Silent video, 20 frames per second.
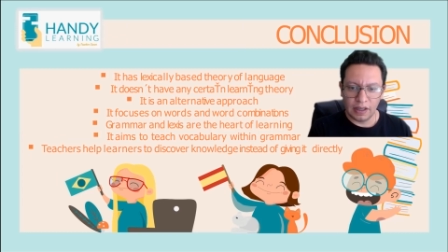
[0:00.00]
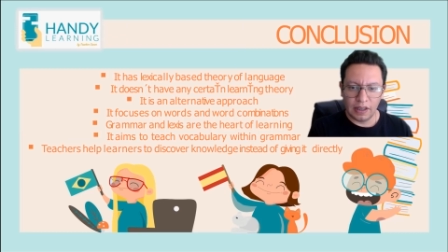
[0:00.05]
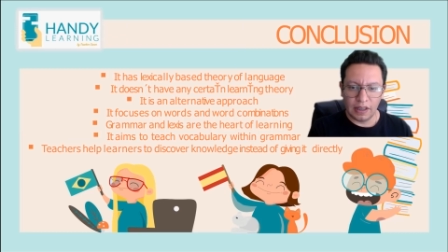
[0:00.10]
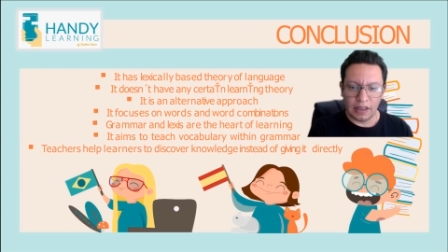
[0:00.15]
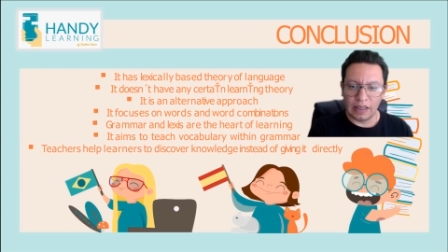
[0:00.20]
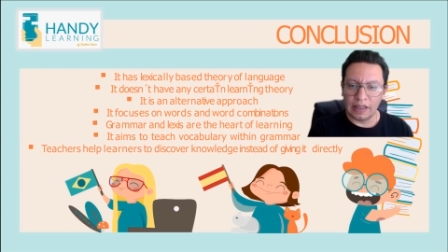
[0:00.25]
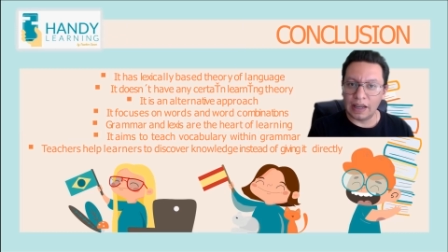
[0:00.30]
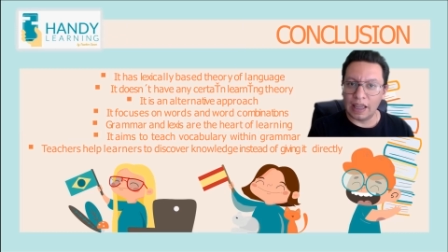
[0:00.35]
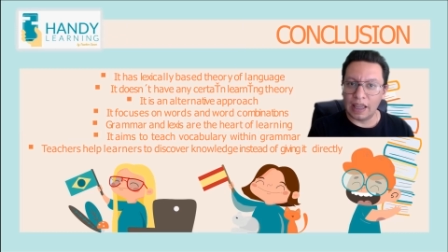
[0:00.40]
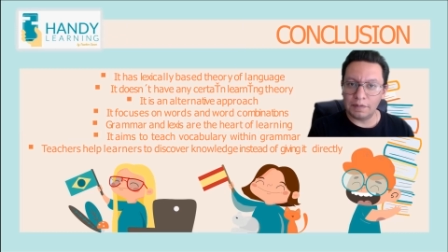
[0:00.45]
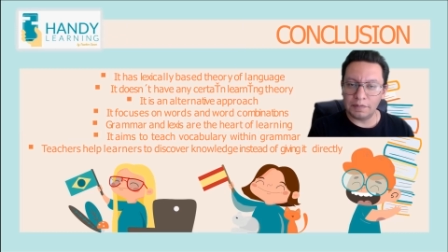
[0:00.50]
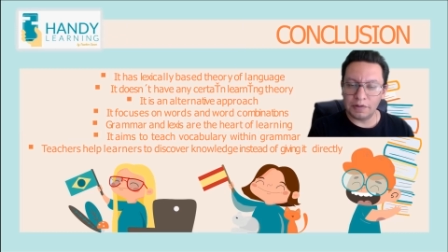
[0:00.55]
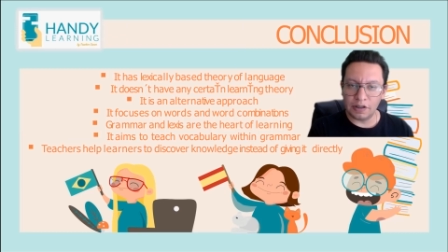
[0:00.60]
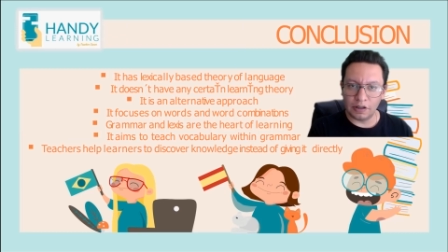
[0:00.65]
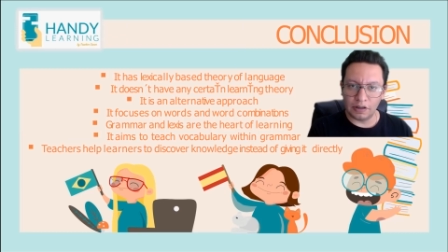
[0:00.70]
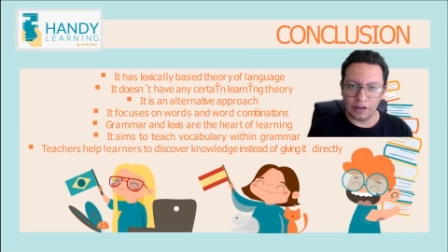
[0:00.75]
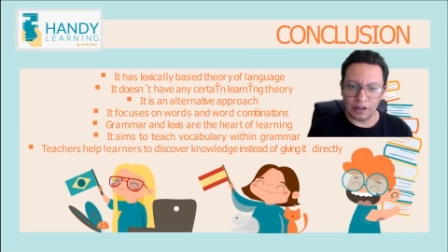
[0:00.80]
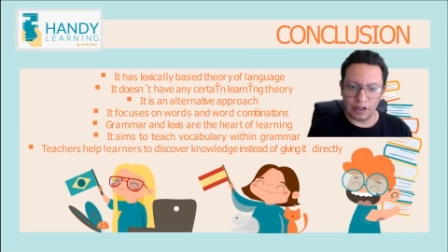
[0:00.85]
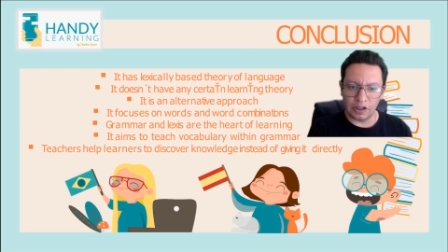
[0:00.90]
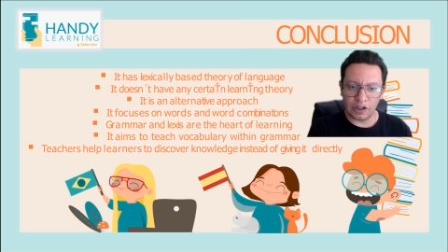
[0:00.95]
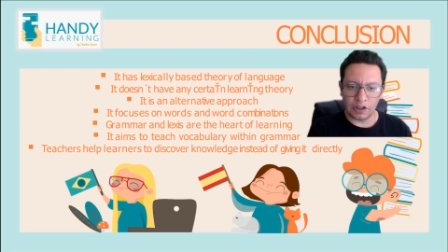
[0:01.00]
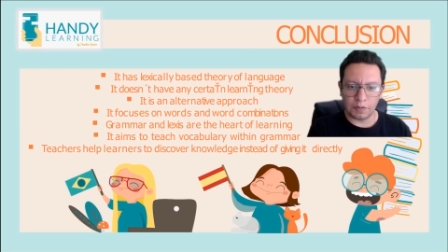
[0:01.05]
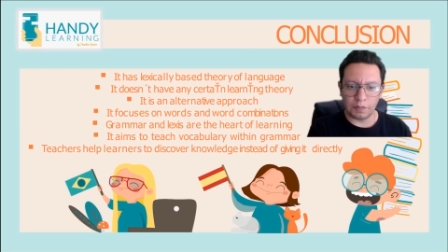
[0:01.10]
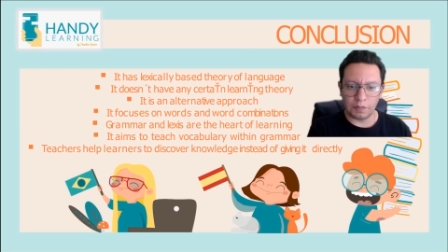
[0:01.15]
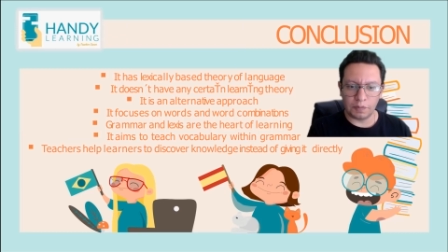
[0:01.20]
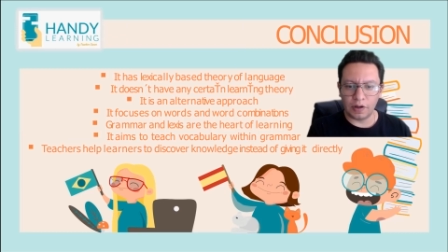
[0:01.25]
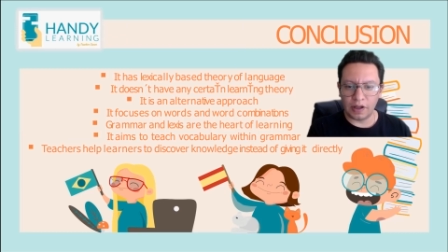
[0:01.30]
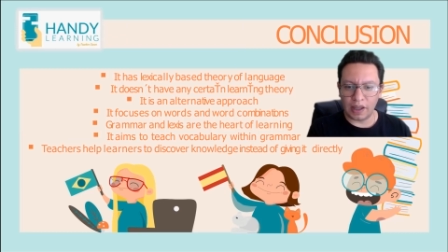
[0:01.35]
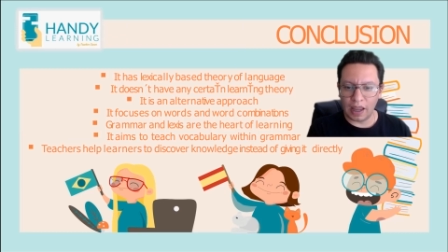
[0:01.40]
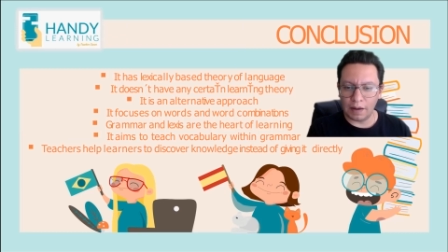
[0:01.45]
It aims to teach
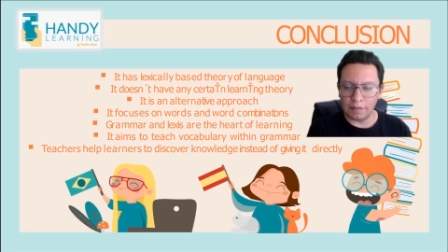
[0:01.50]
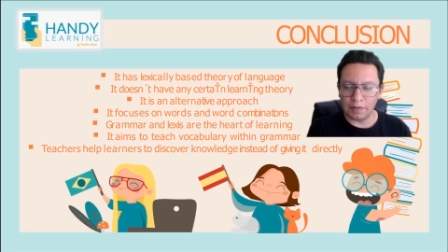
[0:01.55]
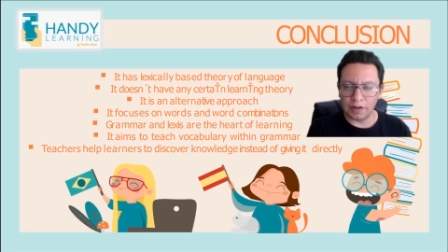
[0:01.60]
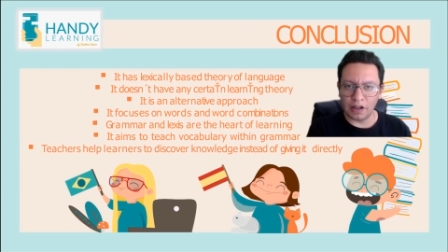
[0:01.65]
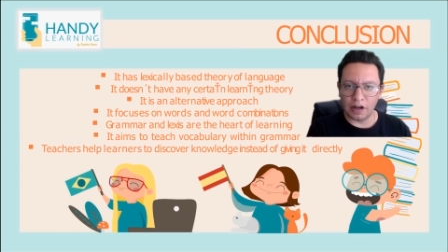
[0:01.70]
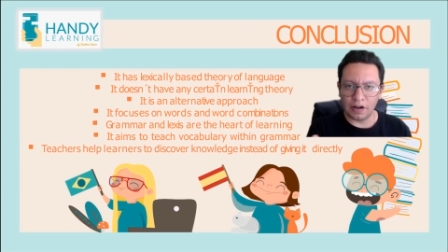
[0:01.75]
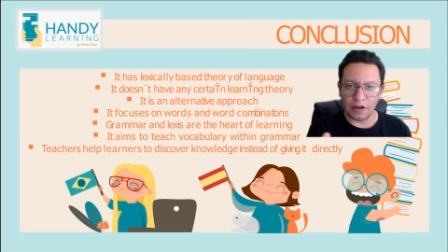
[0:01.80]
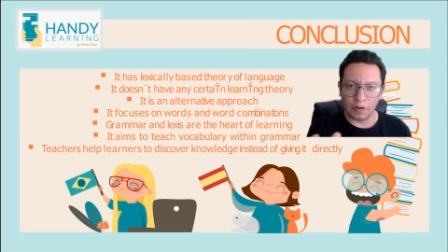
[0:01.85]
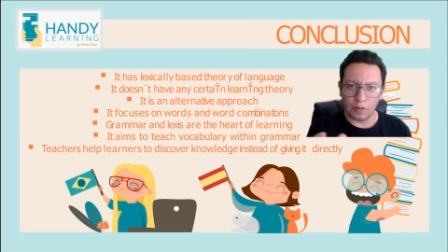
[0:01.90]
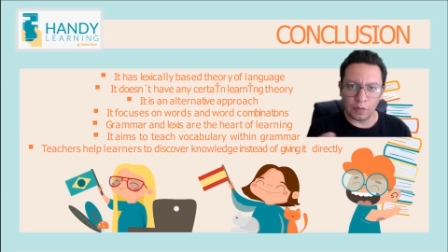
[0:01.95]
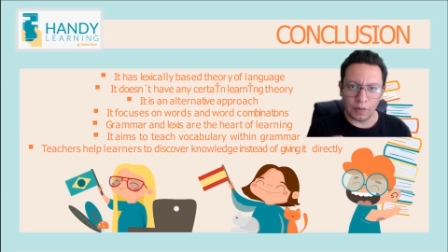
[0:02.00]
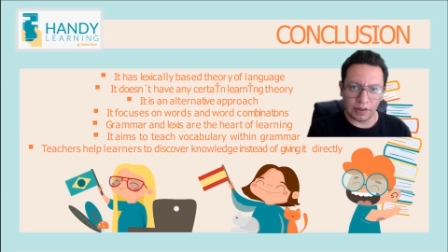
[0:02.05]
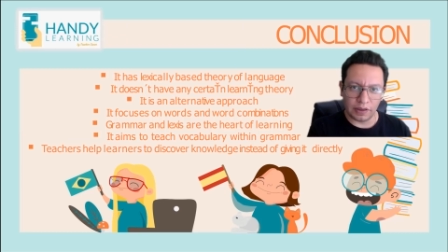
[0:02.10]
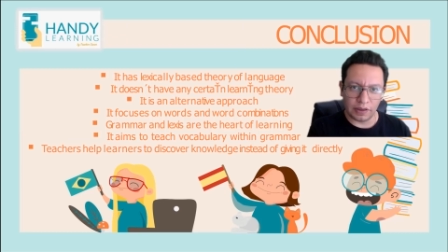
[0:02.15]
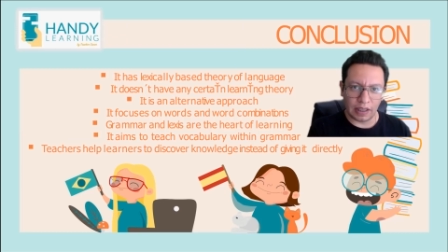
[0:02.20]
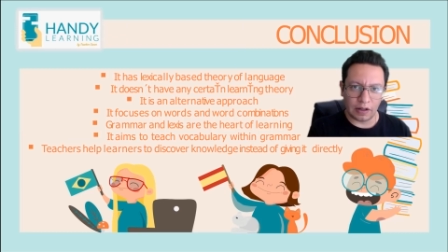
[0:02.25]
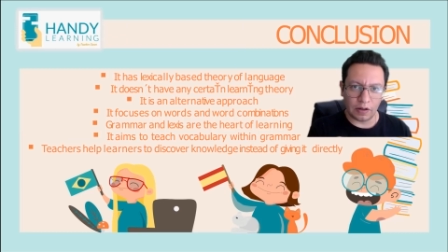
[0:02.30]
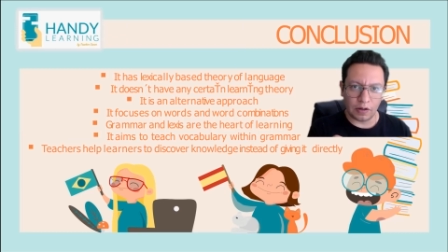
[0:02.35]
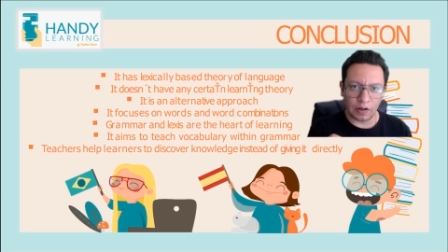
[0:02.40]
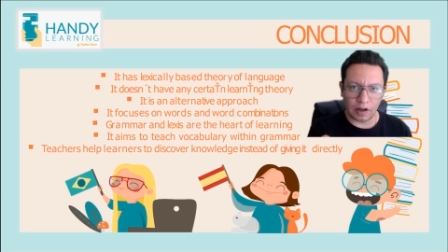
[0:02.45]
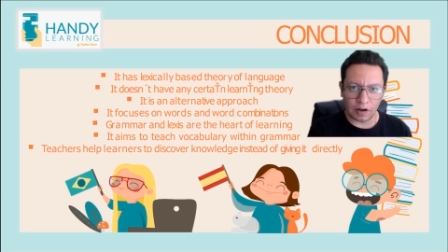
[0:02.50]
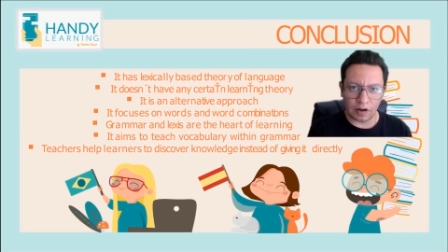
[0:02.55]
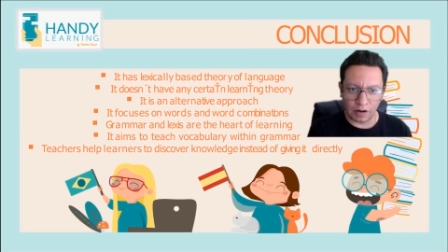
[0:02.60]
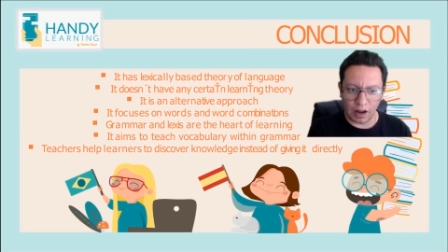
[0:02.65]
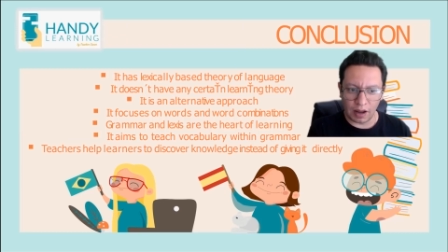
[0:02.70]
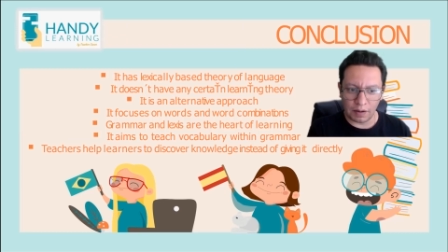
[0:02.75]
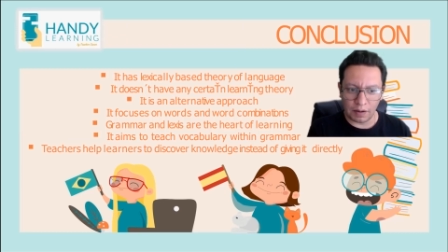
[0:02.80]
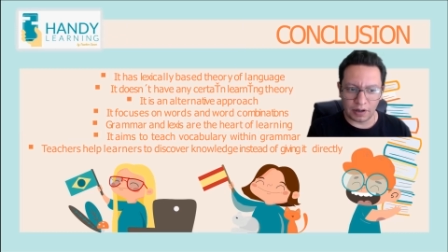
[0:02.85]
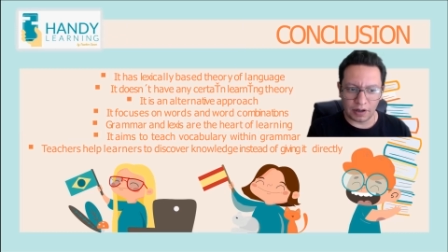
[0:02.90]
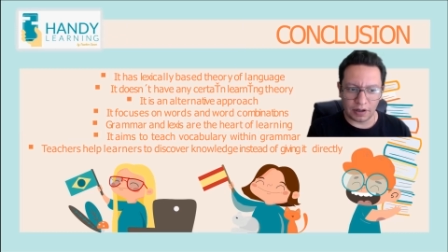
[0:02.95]
vocabulary within
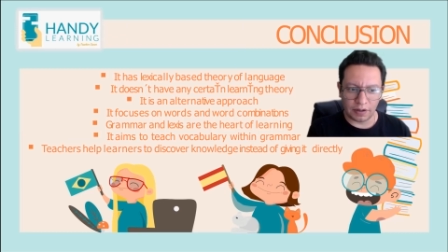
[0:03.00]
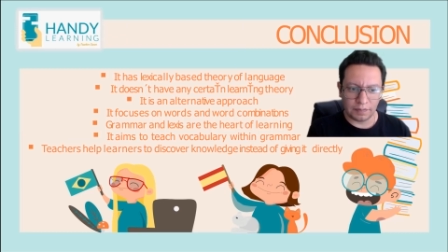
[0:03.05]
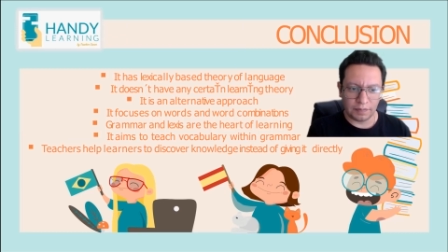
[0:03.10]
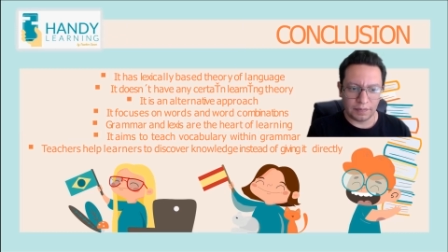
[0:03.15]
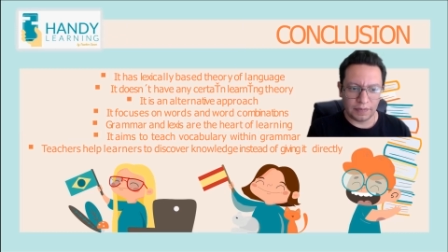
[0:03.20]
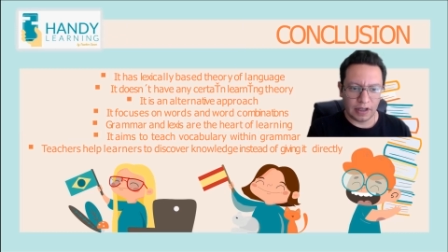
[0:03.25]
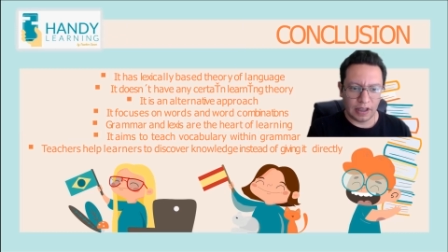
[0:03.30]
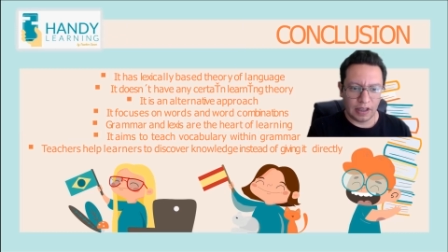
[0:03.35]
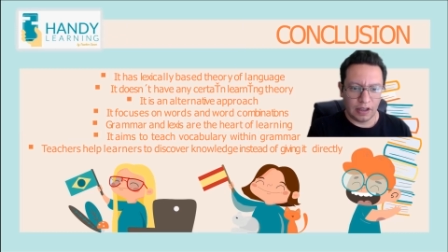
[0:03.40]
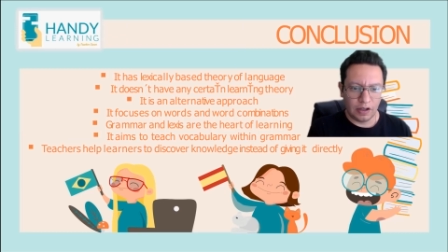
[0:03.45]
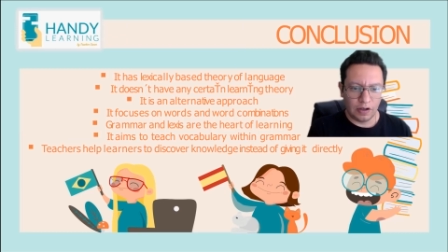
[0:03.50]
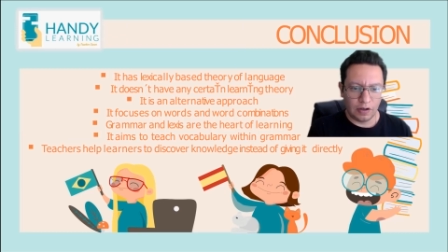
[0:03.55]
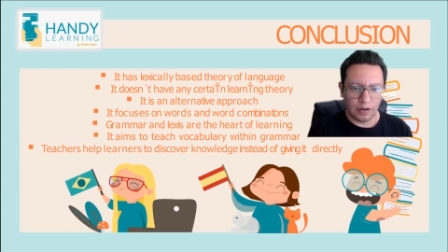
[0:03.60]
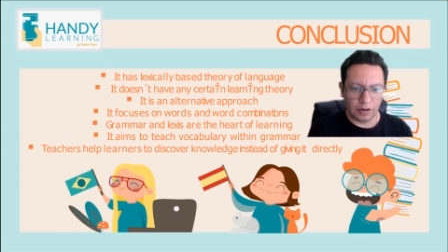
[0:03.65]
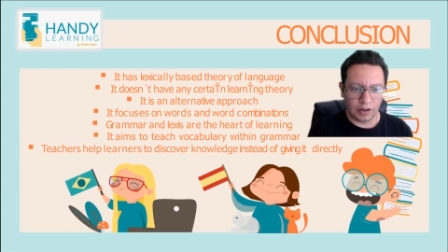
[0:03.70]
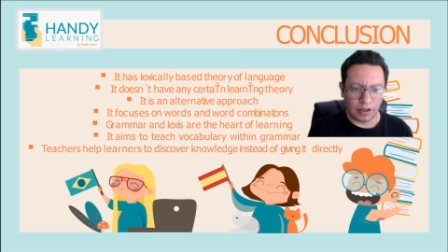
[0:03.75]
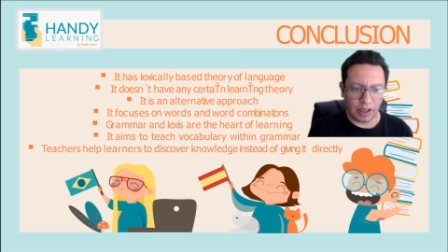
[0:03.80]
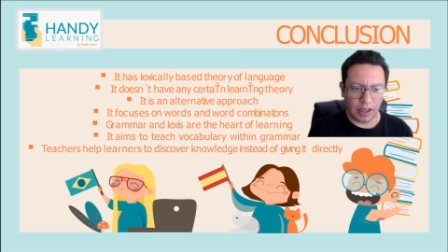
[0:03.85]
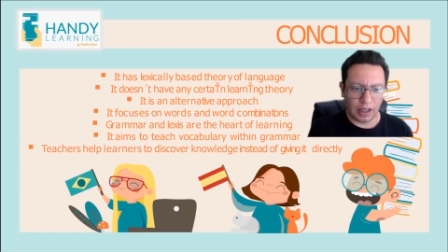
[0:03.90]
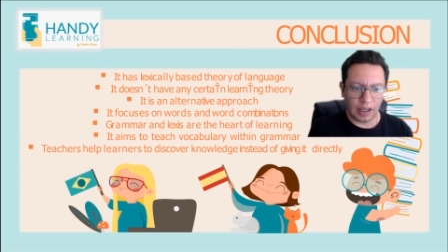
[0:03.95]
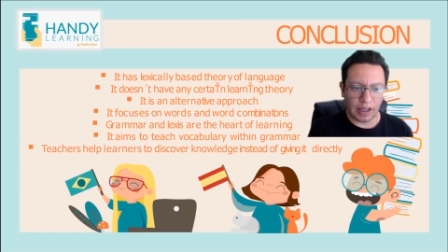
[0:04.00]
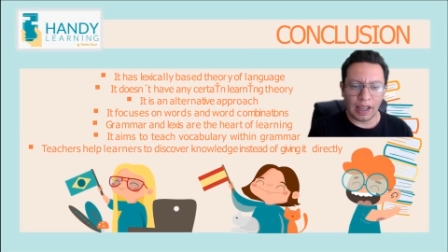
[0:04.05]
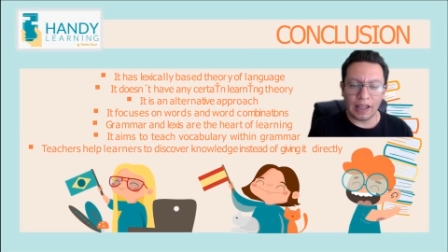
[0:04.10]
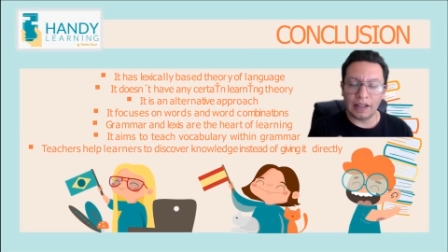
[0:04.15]
grammar, okay?